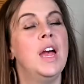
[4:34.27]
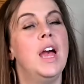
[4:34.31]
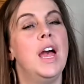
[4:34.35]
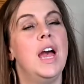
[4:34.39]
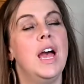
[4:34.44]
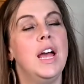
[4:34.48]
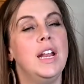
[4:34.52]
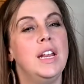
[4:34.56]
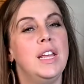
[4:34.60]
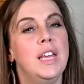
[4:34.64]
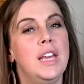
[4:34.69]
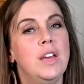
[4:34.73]

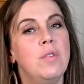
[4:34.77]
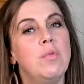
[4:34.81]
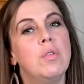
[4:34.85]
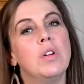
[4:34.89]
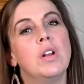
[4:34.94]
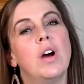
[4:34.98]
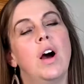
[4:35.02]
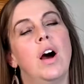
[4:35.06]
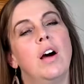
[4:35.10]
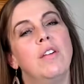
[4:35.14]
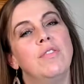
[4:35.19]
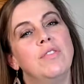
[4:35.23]
and he
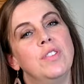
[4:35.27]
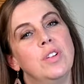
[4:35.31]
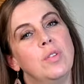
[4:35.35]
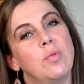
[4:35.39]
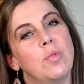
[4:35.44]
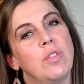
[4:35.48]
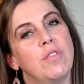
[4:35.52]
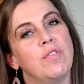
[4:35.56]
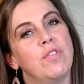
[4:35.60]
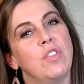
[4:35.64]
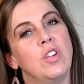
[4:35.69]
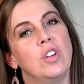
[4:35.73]
would often
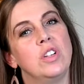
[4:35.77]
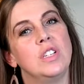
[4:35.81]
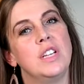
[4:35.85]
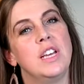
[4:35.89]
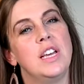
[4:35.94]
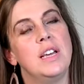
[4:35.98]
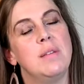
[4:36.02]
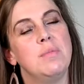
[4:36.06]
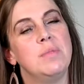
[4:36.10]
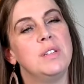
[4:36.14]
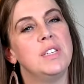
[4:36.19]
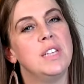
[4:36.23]
refer to
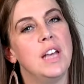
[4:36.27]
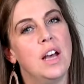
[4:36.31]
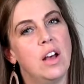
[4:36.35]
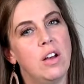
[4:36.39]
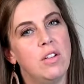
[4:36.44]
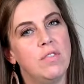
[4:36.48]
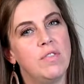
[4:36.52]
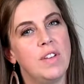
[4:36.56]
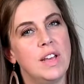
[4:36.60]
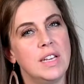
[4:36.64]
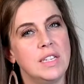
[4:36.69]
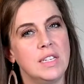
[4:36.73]

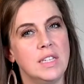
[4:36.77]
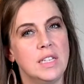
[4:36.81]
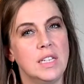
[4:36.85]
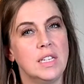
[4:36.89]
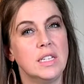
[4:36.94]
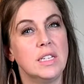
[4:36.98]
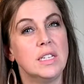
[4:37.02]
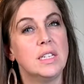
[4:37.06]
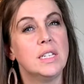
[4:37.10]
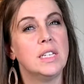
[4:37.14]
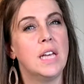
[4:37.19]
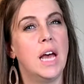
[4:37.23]
himself as the
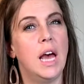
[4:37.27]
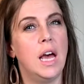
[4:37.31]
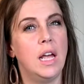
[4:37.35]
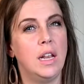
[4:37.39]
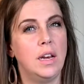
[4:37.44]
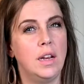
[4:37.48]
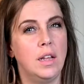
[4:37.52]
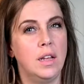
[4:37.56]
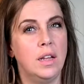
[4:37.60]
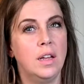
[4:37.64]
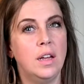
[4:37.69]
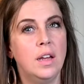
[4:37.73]

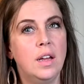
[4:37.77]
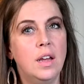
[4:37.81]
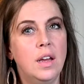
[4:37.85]
son